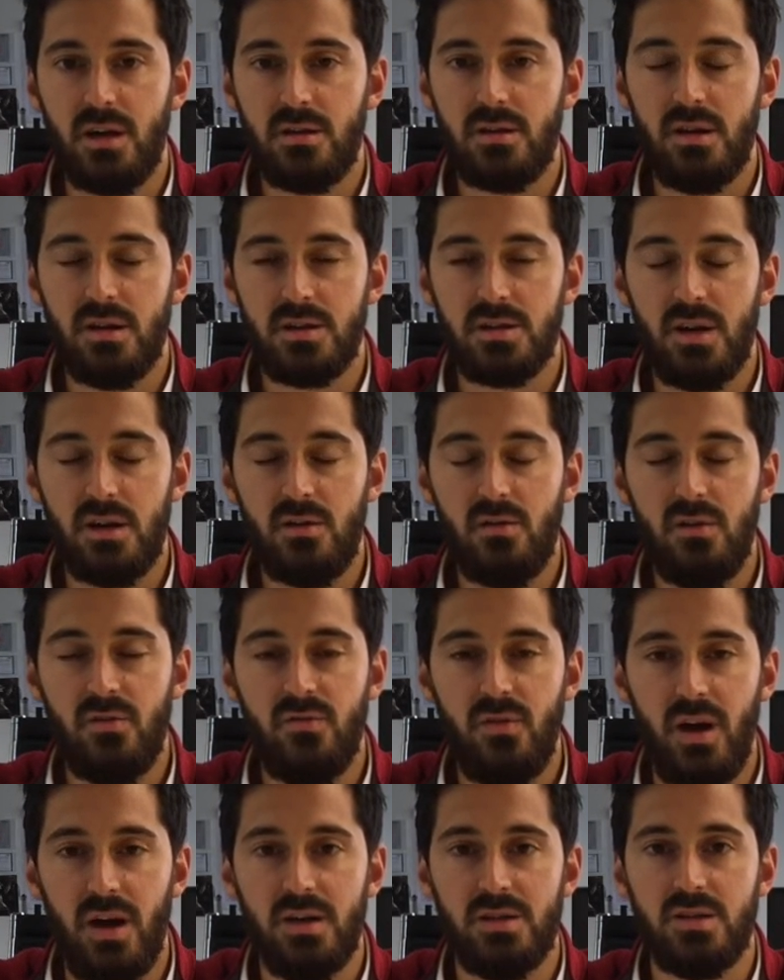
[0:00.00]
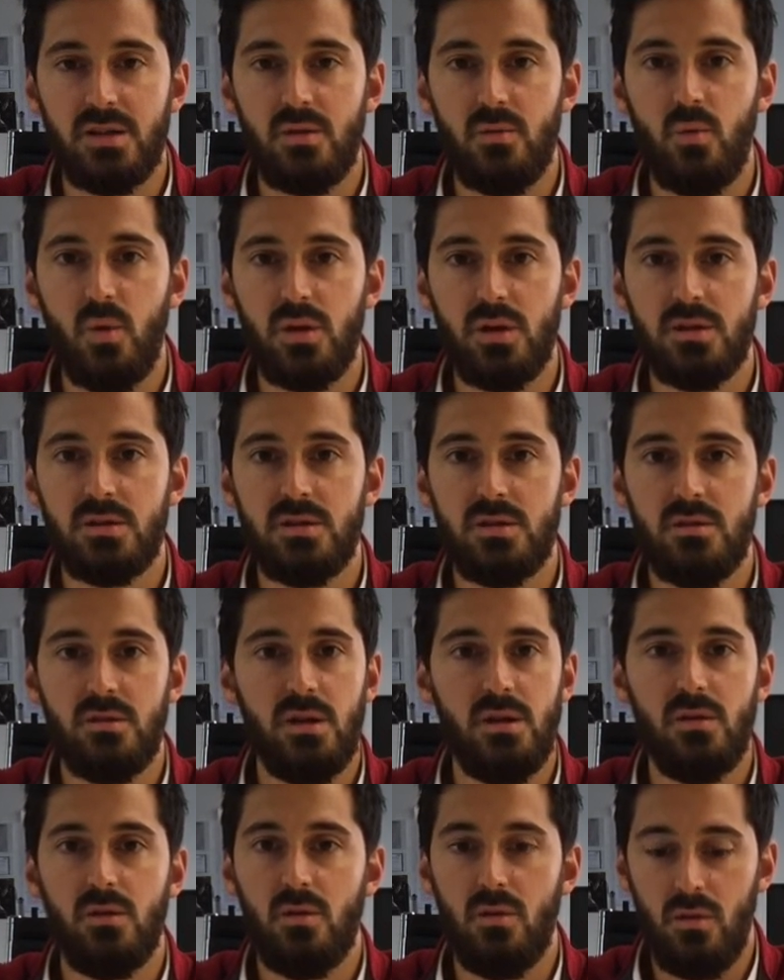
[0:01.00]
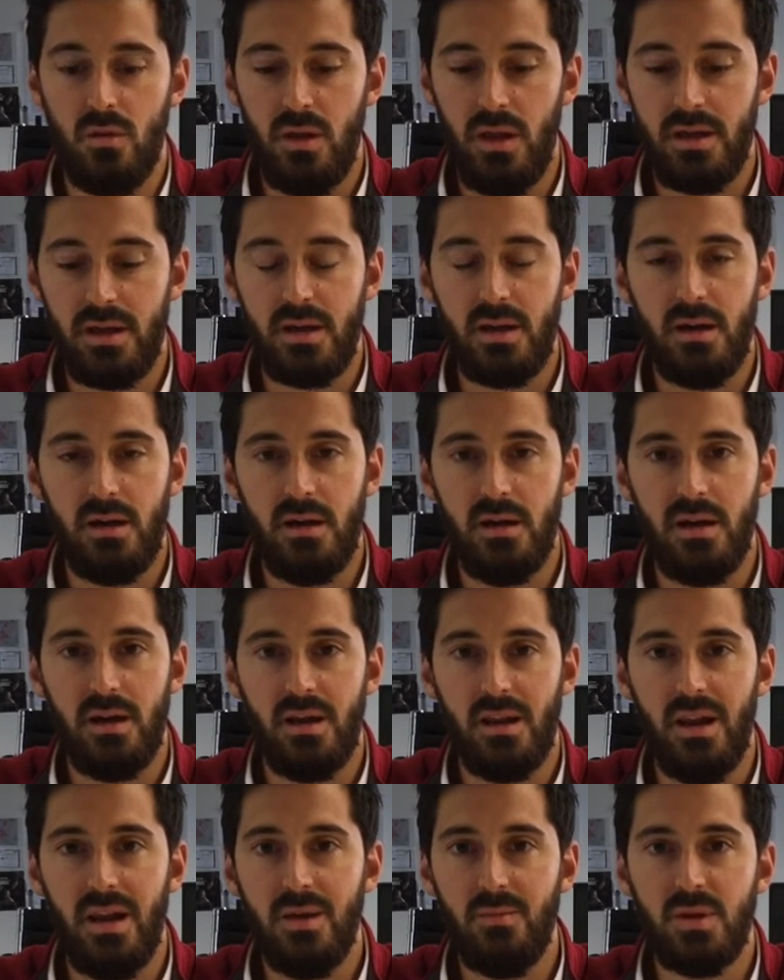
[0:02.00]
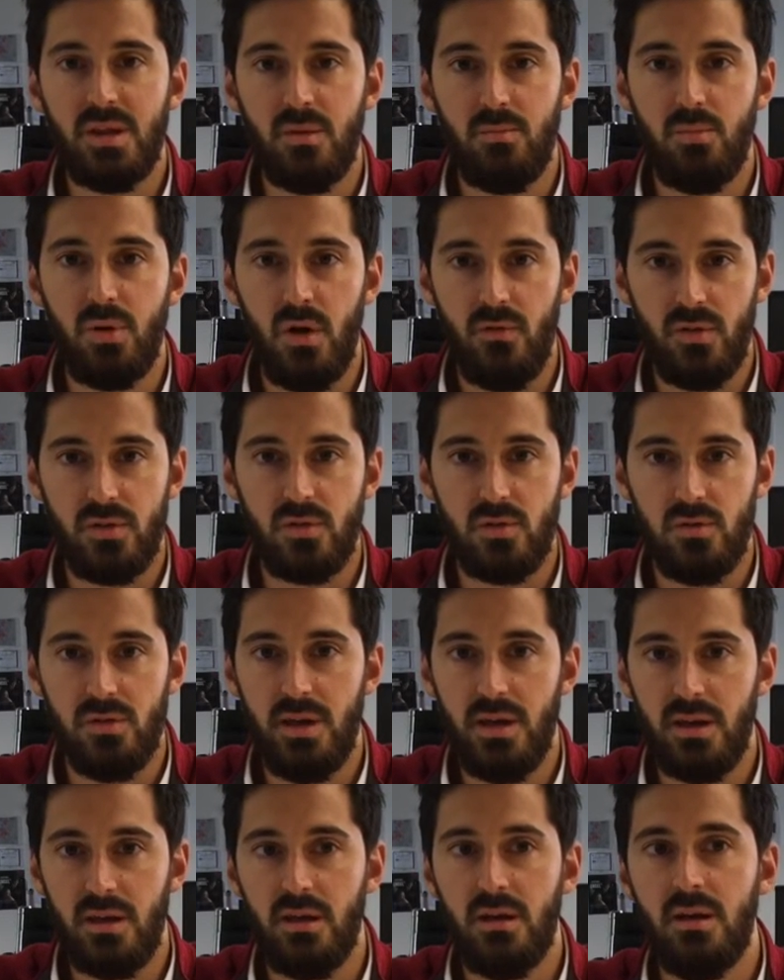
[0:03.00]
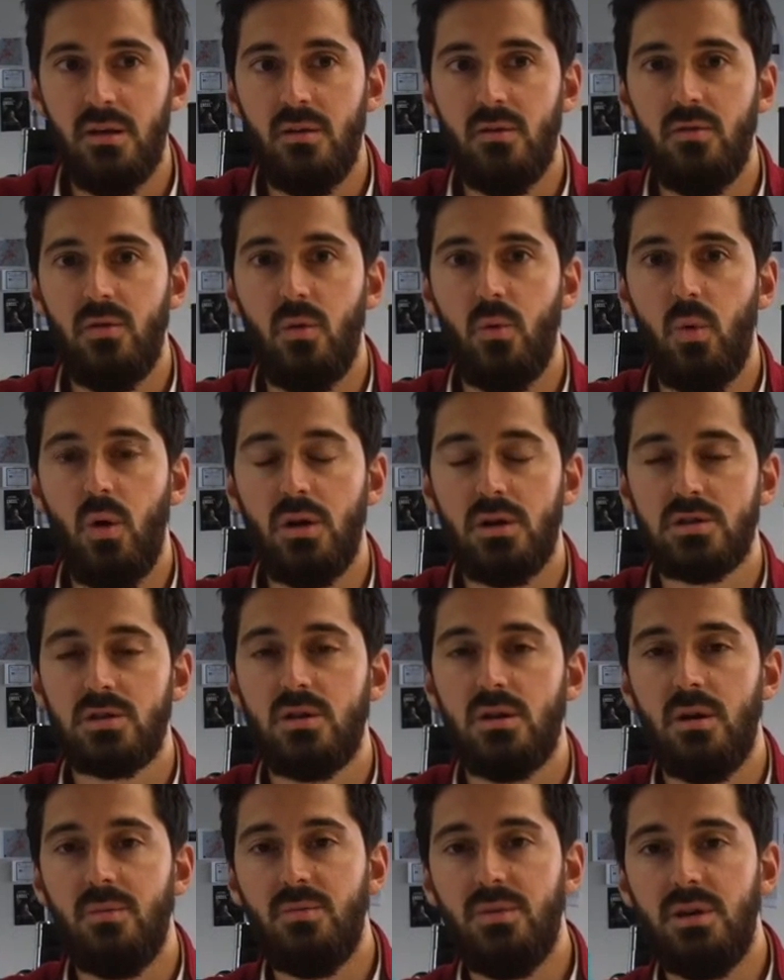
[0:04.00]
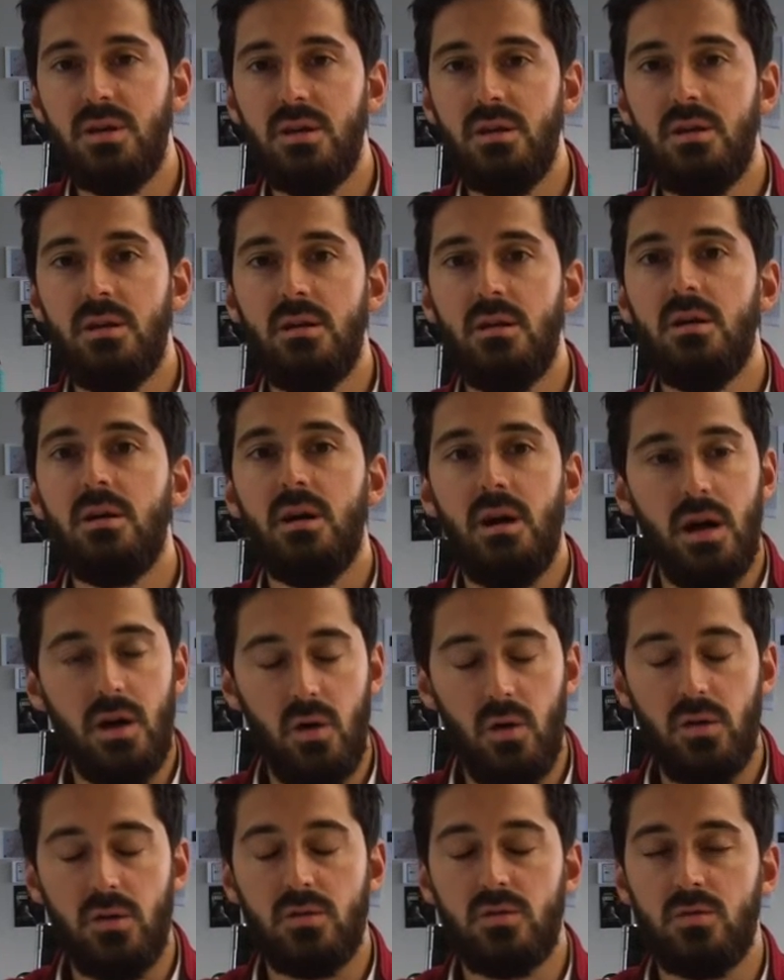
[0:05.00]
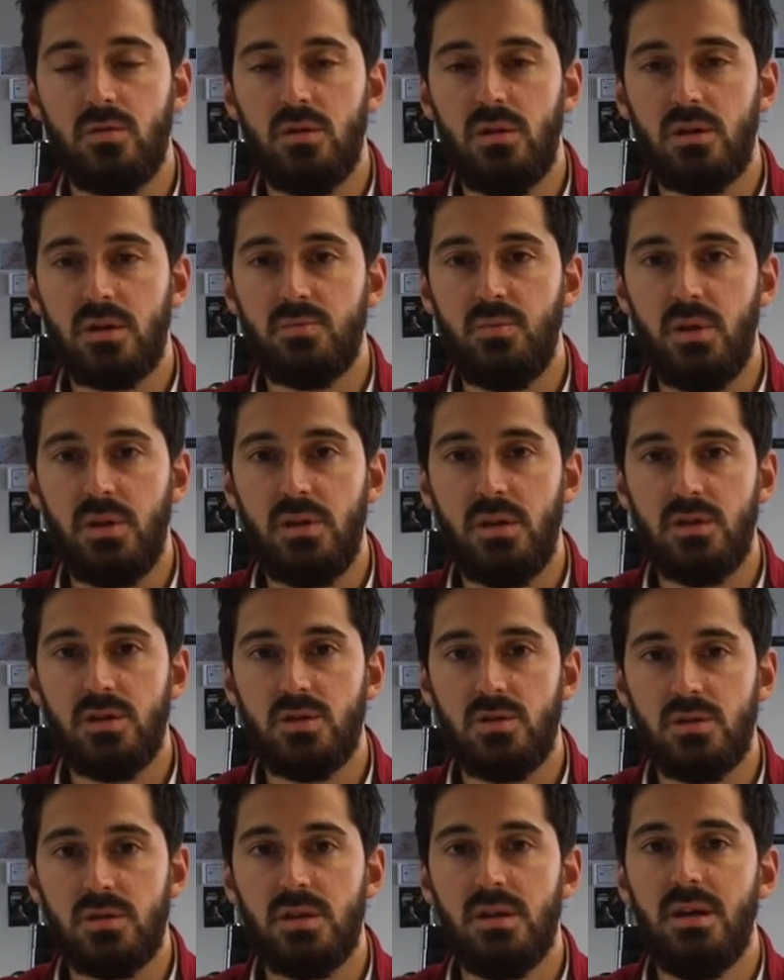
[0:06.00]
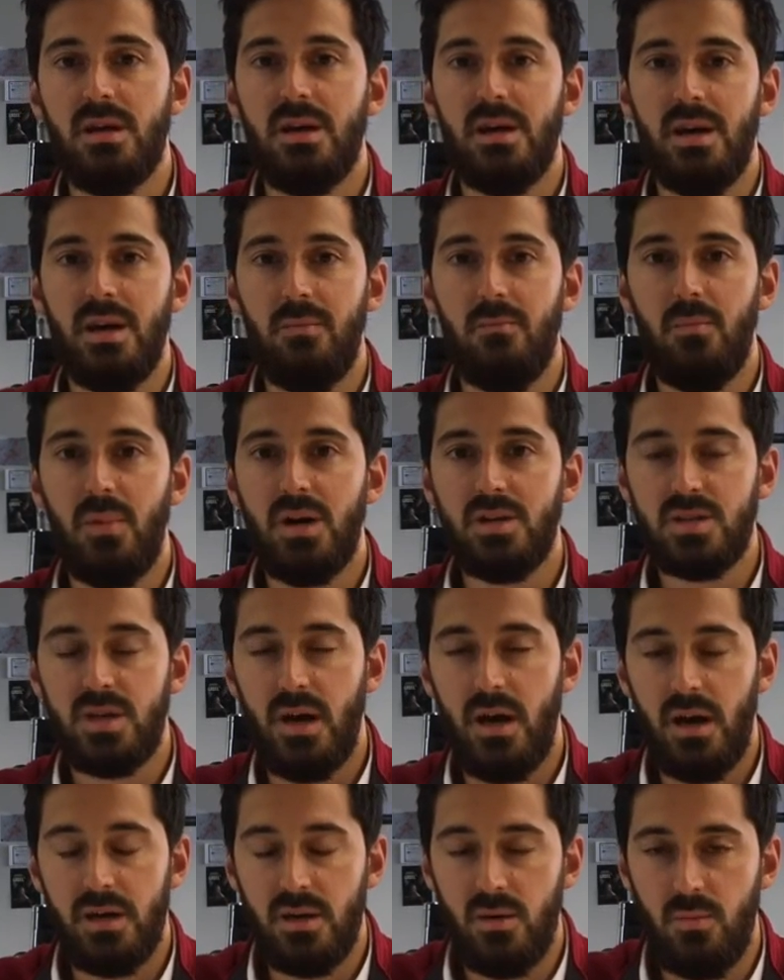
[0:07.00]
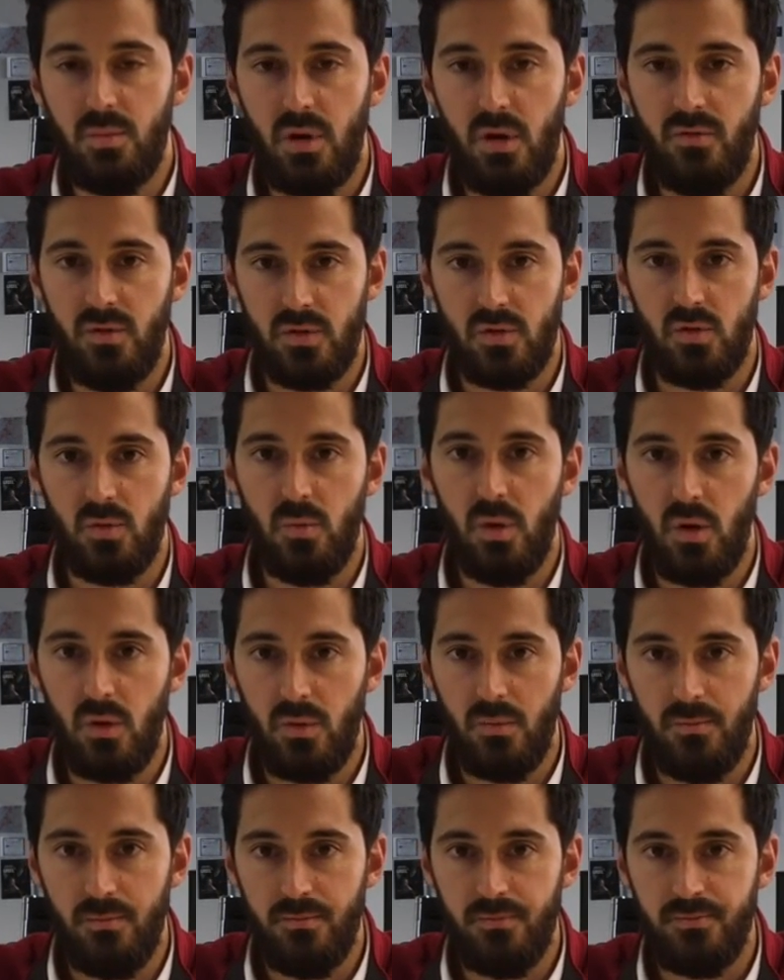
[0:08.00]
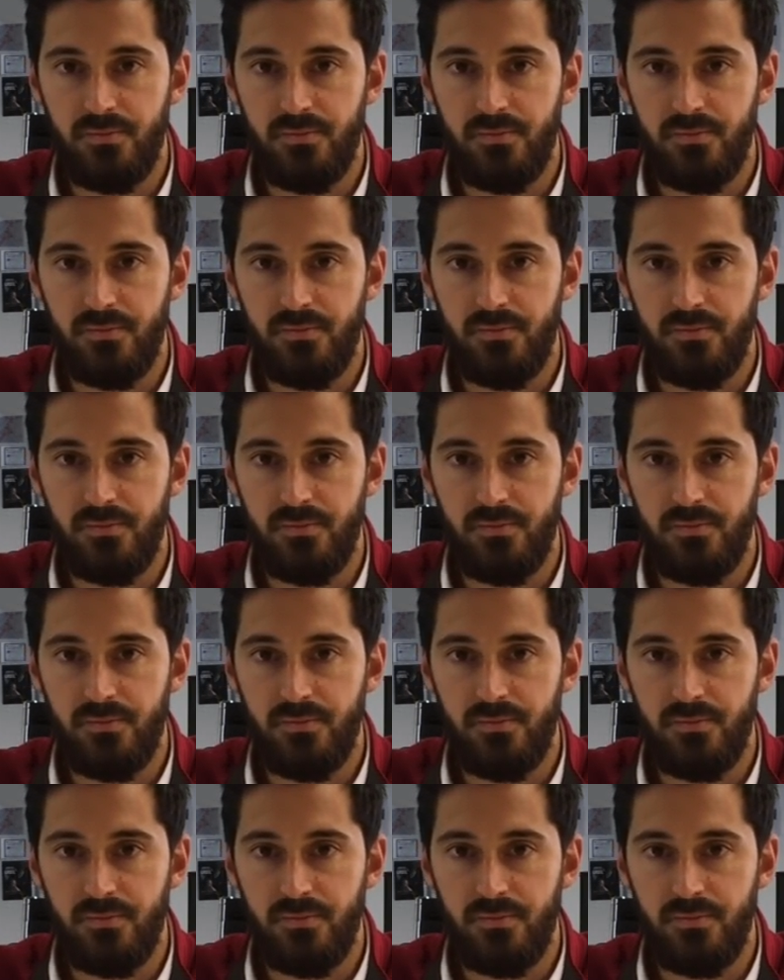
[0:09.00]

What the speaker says: they're sacrificing what is a limited profit today for what is gonna be, according to their expectations, a much higher profit tomorrow.